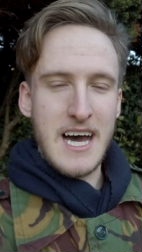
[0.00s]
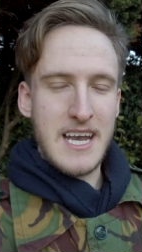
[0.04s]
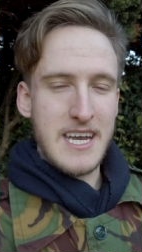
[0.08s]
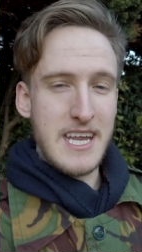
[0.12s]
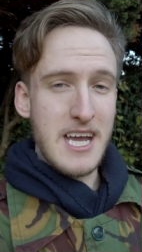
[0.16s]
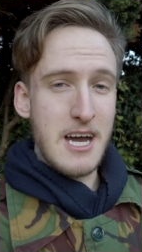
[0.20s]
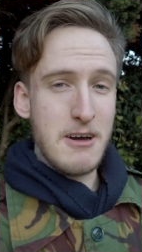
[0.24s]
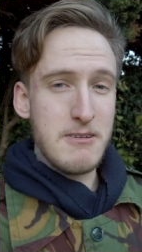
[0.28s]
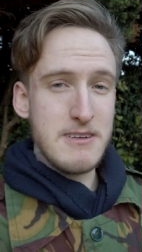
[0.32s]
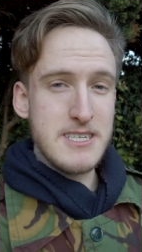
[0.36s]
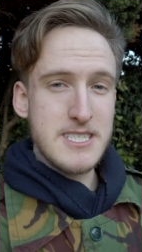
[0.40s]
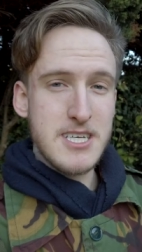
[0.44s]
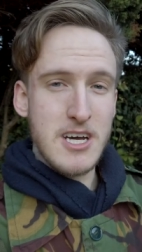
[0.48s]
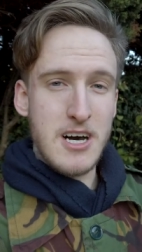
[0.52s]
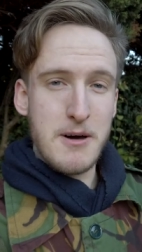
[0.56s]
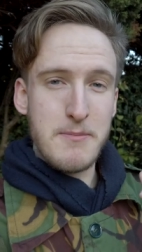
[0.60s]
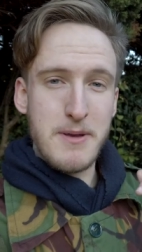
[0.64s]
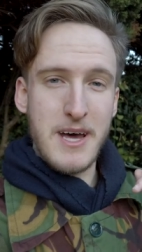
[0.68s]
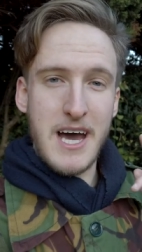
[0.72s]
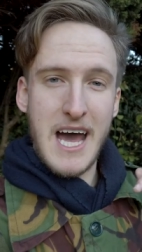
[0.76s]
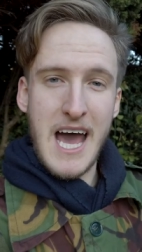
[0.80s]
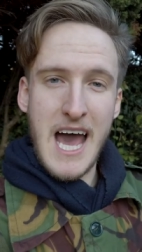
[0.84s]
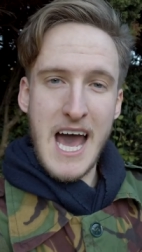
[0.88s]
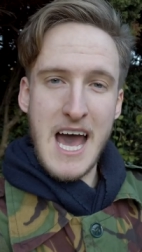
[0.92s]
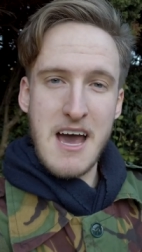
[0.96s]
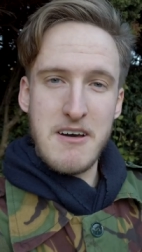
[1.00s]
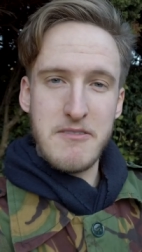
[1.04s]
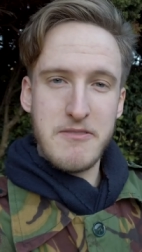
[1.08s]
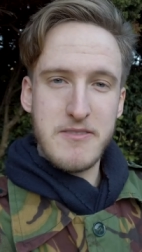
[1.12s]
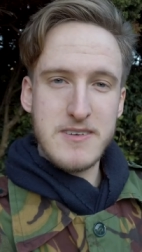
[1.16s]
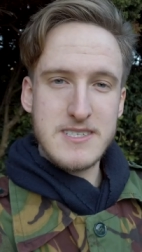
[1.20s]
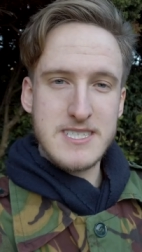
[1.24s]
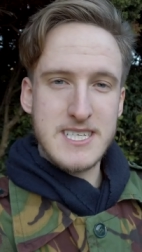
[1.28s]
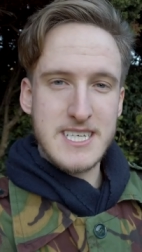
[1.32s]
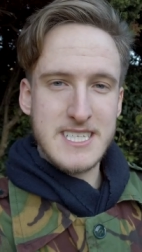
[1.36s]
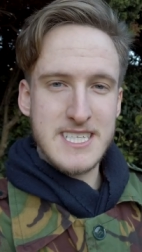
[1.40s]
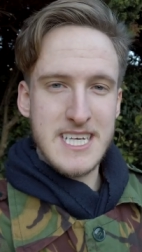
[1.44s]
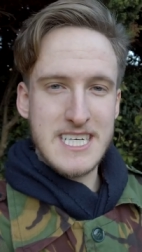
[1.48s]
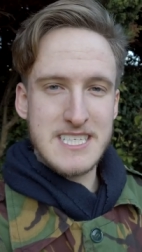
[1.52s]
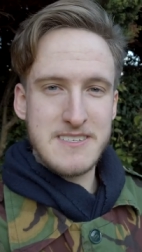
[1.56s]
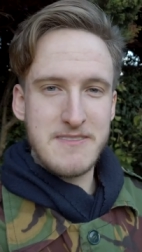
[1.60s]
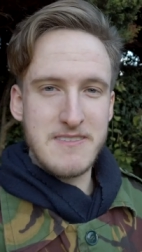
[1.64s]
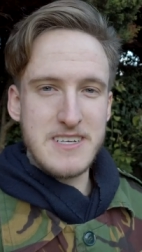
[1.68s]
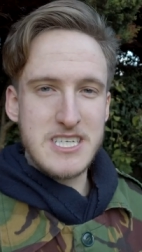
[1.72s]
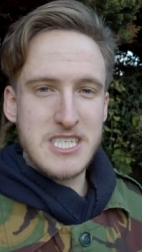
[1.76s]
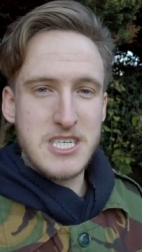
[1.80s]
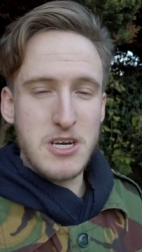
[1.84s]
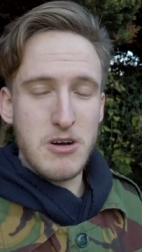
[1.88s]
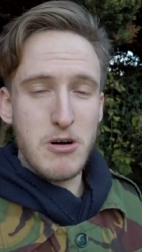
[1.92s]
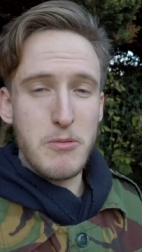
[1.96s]
And the only time that I have
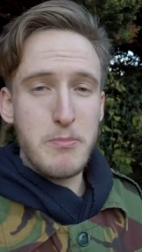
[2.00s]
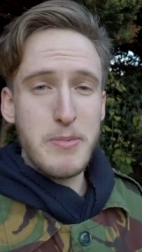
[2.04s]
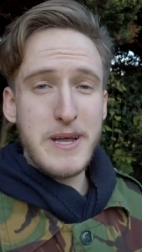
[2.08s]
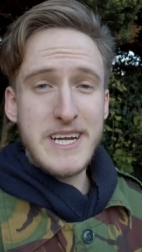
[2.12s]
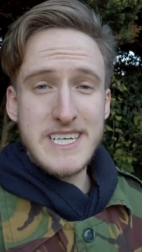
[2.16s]
successfully shot